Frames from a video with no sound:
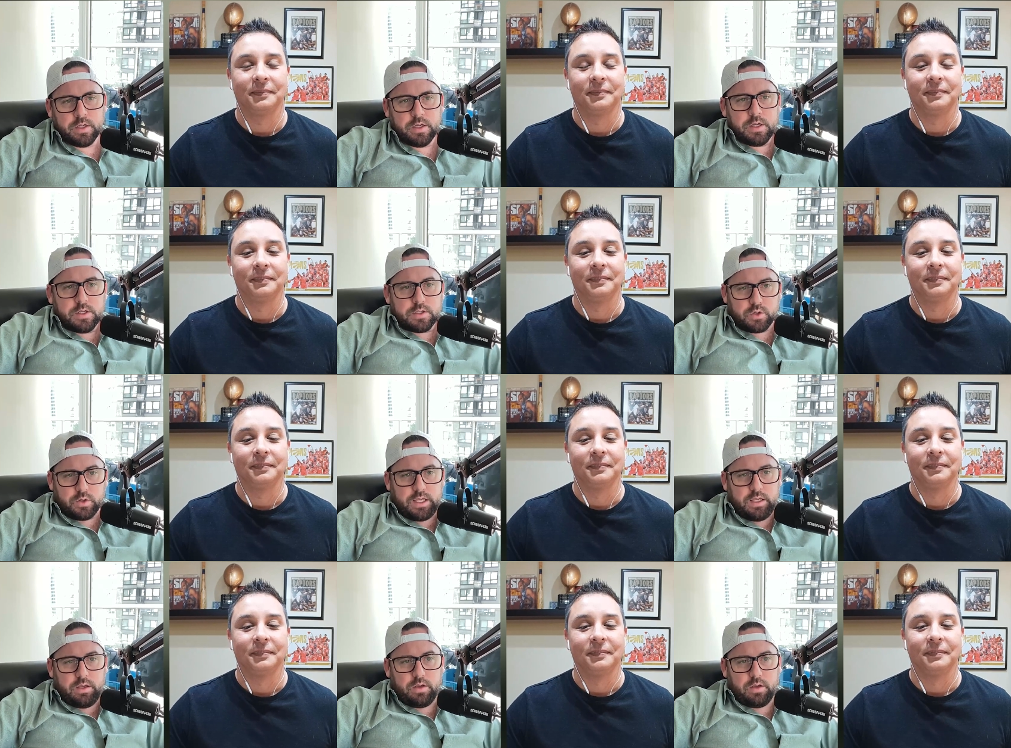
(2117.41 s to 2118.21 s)
Speaker 1: So
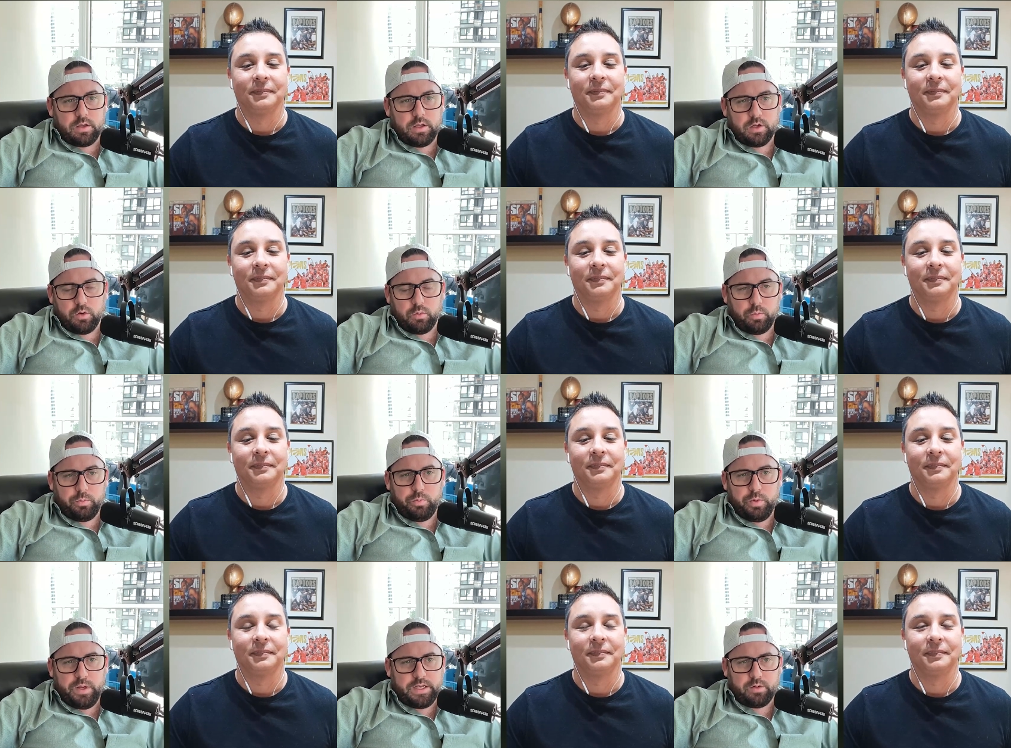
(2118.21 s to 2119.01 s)
he, you know,
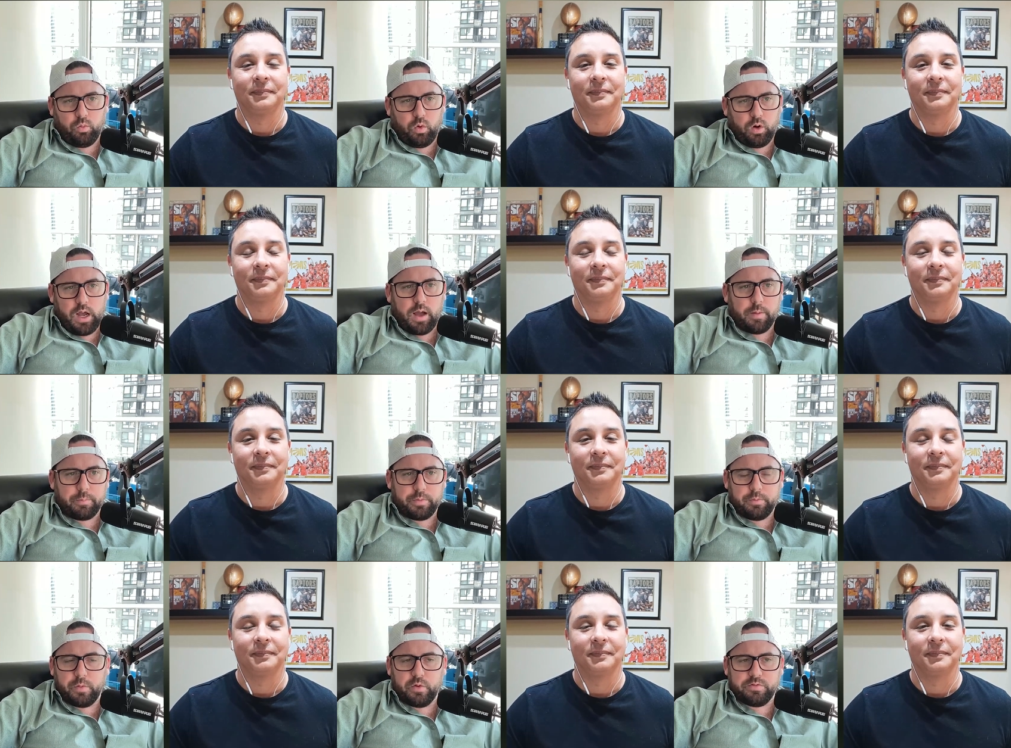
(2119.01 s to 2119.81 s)
he didn't want to up
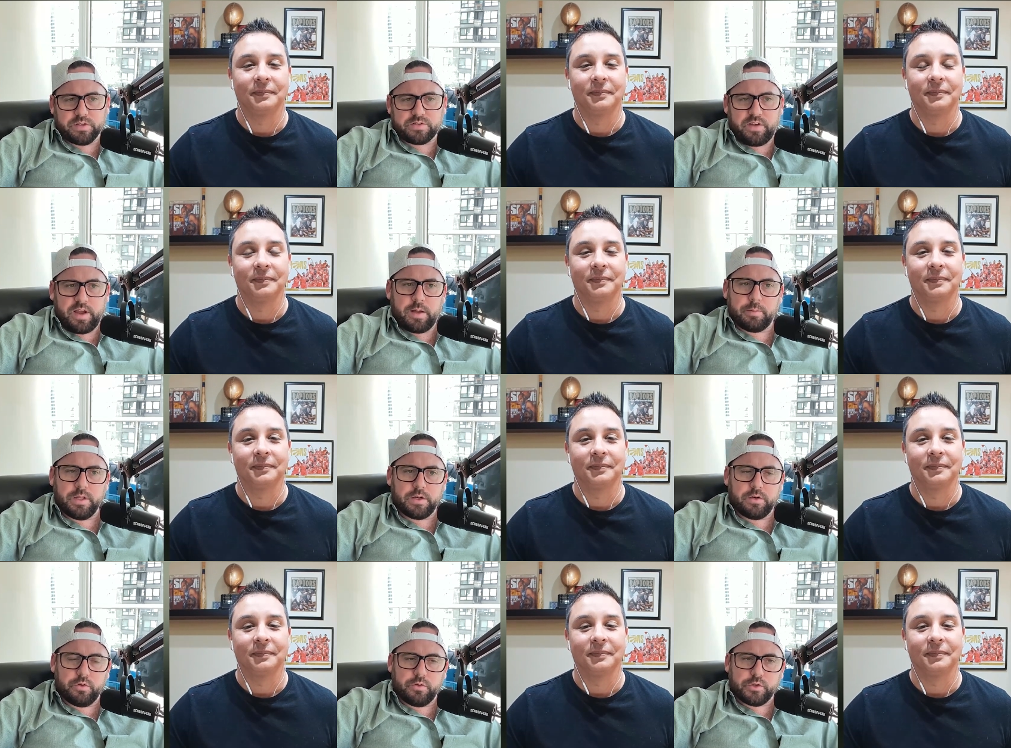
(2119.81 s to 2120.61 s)
and move his family to
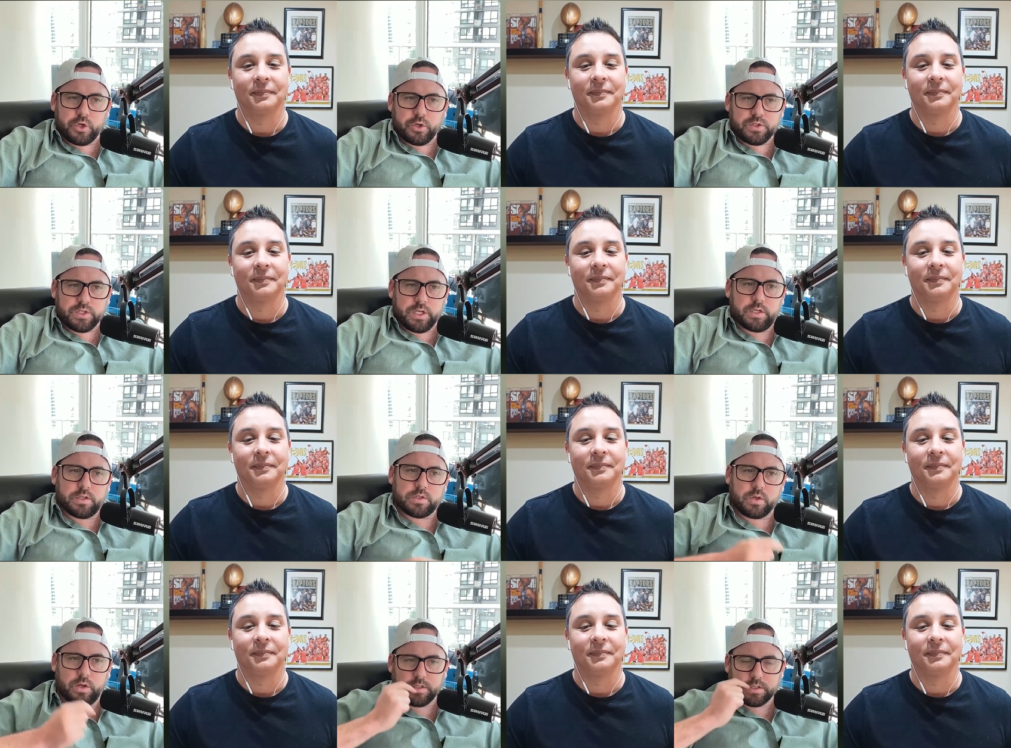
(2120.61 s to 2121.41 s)
New Jersey.
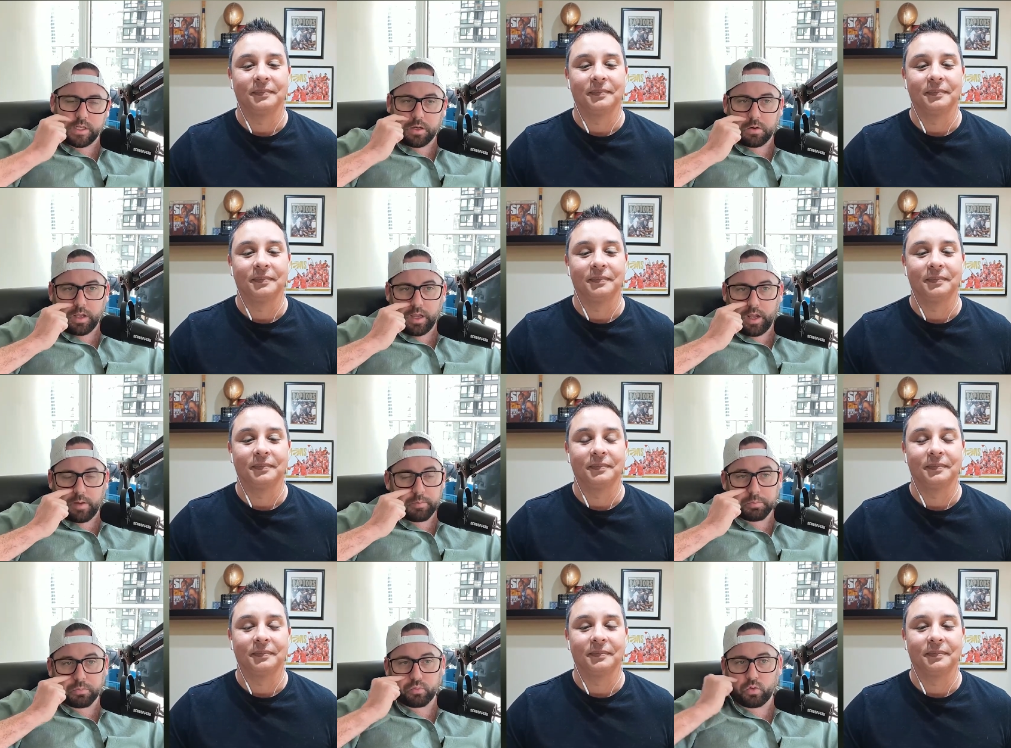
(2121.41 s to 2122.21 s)
So he's like, okay, I'm a
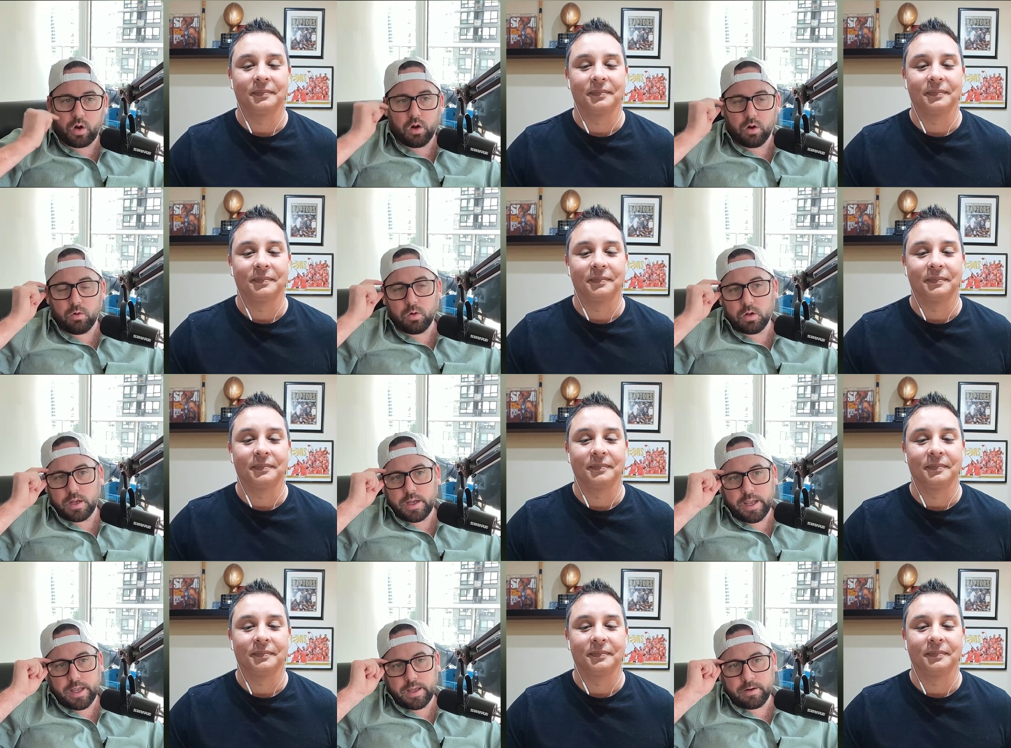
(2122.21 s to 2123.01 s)
pro
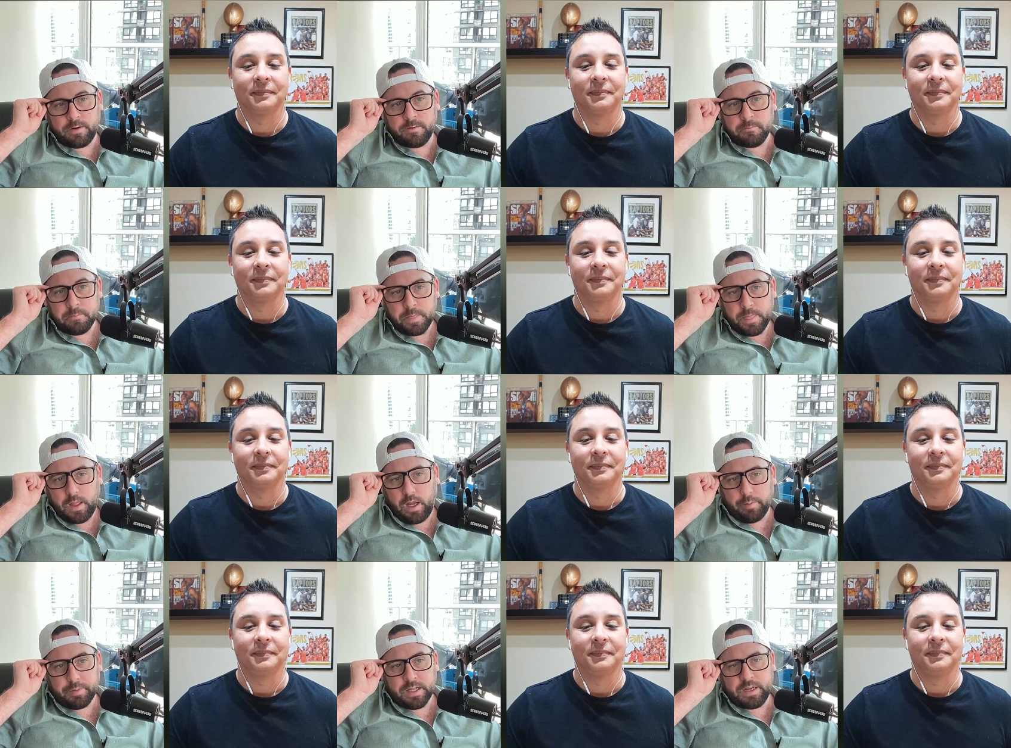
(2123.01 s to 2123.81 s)
and
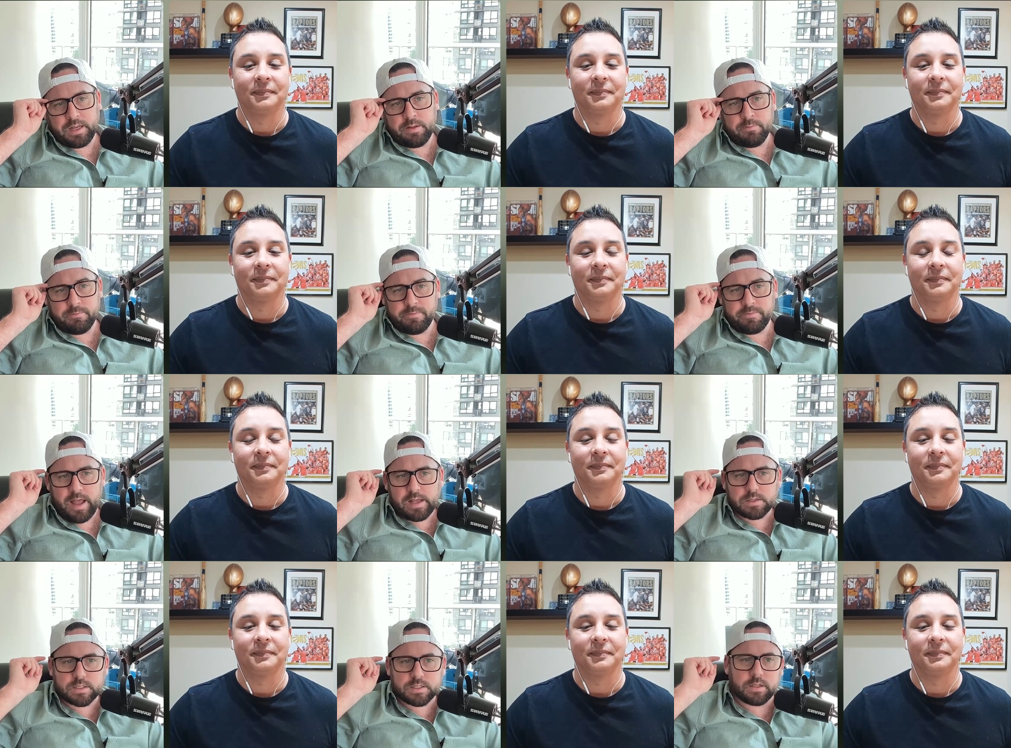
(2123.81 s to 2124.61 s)
I'm going to
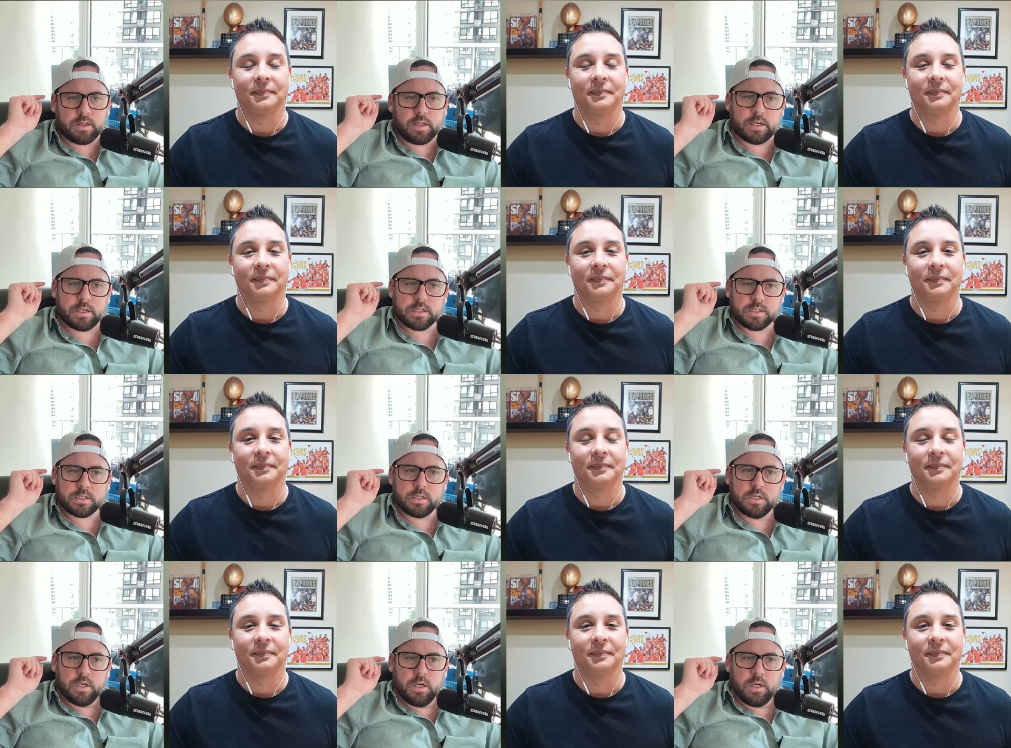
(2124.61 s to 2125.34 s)
invest in this.